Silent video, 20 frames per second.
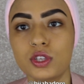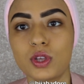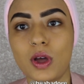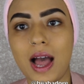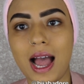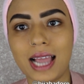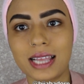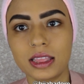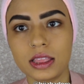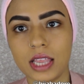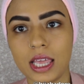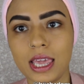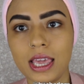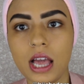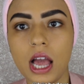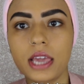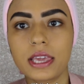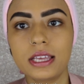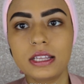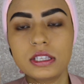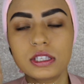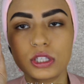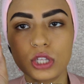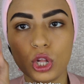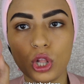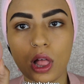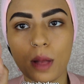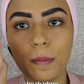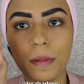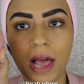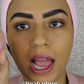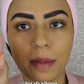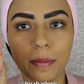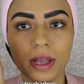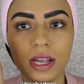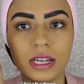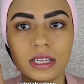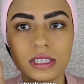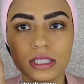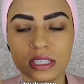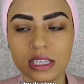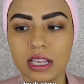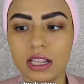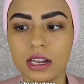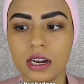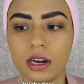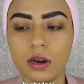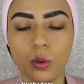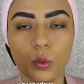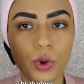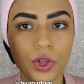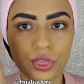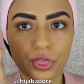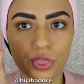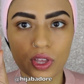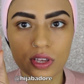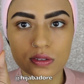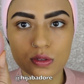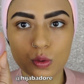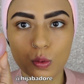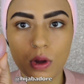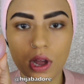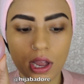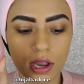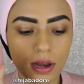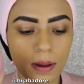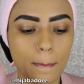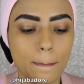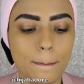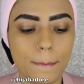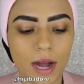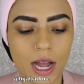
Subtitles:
so I think I can still apply my concealer with this one,